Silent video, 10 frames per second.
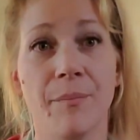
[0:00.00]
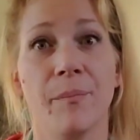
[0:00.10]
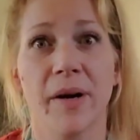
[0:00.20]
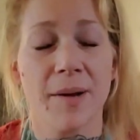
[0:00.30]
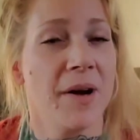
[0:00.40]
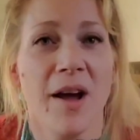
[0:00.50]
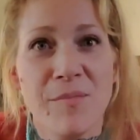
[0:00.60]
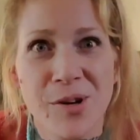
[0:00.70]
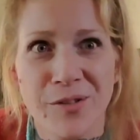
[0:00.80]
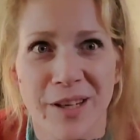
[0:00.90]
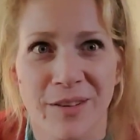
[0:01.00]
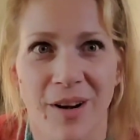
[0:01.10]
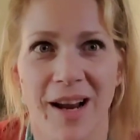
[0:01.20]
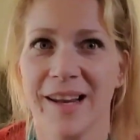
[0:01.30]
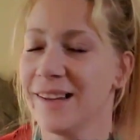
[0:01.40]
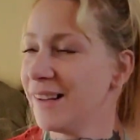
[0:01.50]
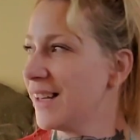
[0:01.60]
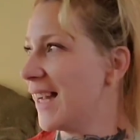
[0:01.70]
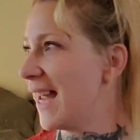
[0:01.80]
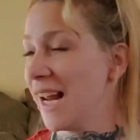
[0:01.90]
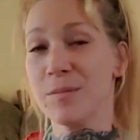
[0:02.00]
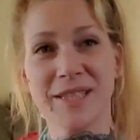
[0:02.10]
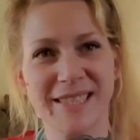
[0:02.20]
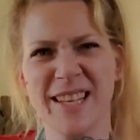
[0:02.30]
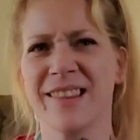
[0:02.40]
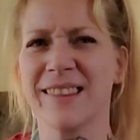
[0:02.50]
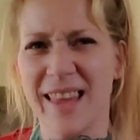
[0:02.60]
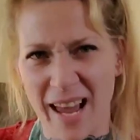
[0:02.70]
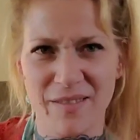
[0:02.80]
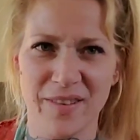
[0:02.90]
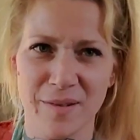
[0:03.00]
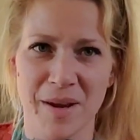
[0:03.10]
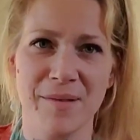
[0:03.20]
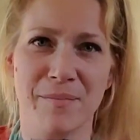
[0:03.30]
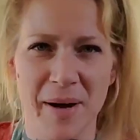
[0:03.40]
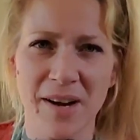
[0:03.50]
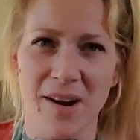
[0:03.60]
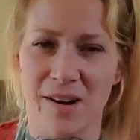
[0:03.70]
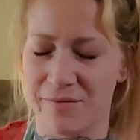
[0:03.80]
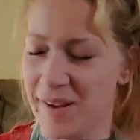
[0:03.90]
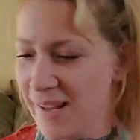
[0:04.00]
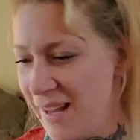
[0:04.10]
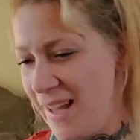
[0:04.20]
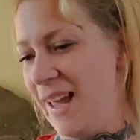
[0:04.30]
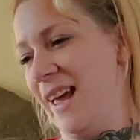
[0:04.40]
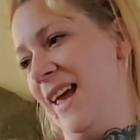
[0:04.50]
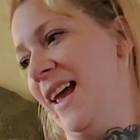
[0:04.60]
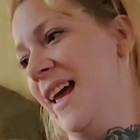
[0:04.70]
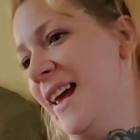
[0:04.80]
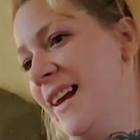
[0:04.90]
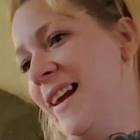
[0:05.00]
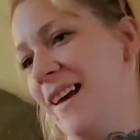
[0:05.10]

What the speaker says: but I'm not moving, right? And I'm still laughing my butt off. And